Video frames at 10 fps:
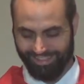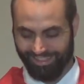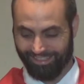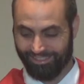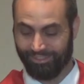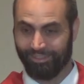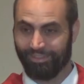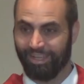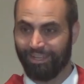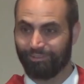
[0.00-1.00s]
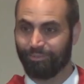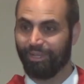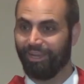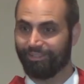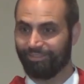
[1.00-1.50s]
And so they only had
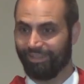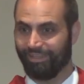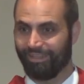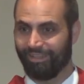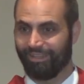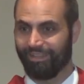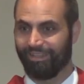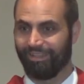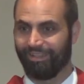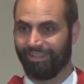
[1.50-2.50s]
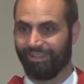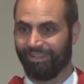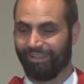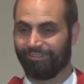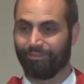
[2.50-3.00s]
300.
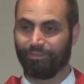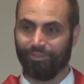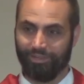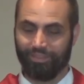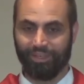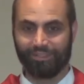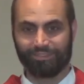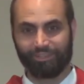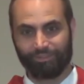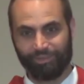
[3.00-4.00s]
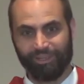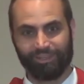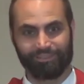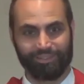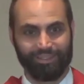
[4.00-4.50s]
From 30,000 to
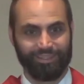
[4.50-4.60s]
300.